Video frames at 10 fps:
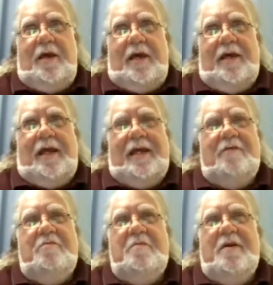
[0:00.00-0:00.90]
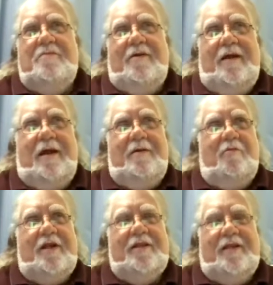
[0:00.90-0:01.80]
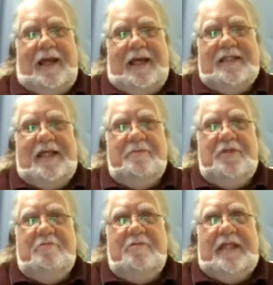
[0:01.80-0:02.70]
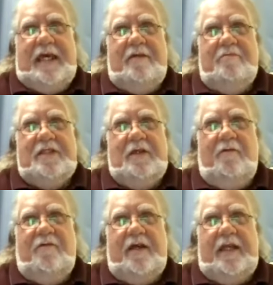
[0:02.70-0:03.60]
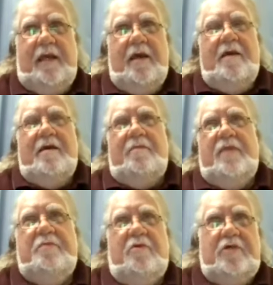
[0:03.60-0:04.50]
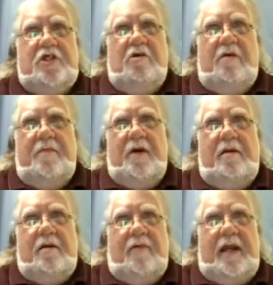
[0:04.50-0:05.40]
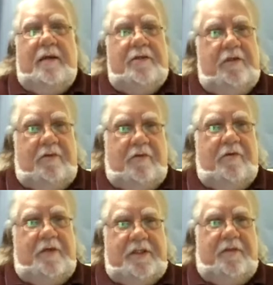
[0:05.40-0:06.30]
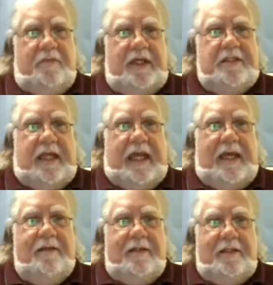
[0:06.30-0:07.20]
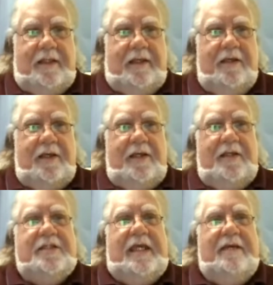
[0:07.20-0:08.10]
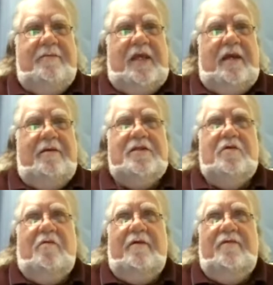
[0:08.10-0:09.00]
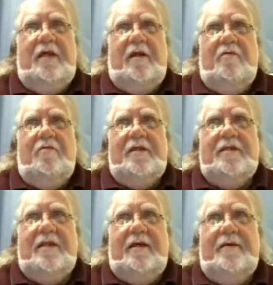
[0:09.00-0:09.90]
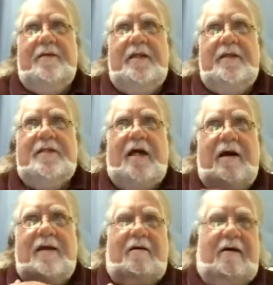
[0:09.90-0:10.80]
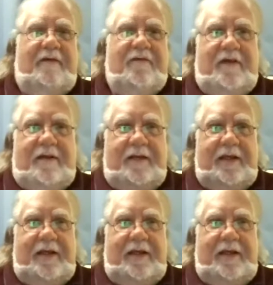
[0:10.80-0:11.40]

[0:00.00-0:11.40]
And I can remember one of the last times it was down, it was so funny. And people would show up all around, you know, of course, to meet Stanton and to see him there sort of, you know, with tie off and